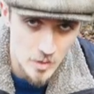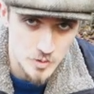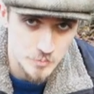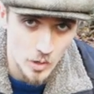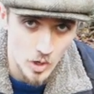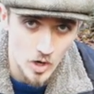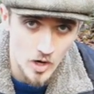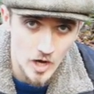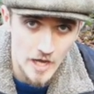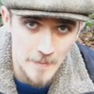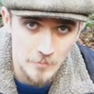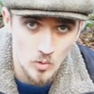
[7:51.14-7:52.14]
most part,
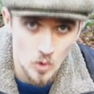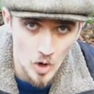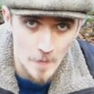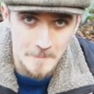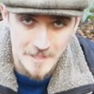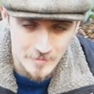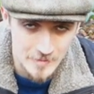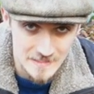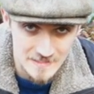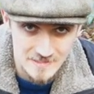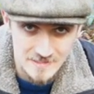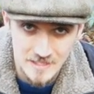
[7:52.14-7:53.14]
I am quite a
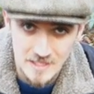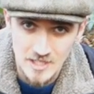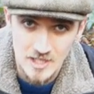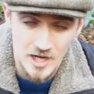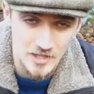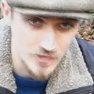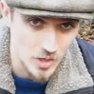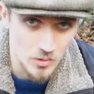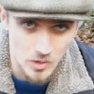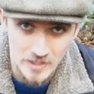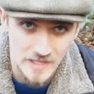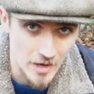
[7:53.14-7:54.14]
minimalist. I
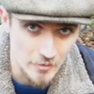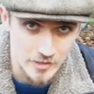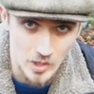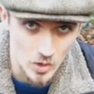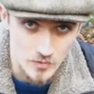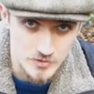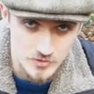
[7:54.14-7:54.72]
don't like carrying a lot of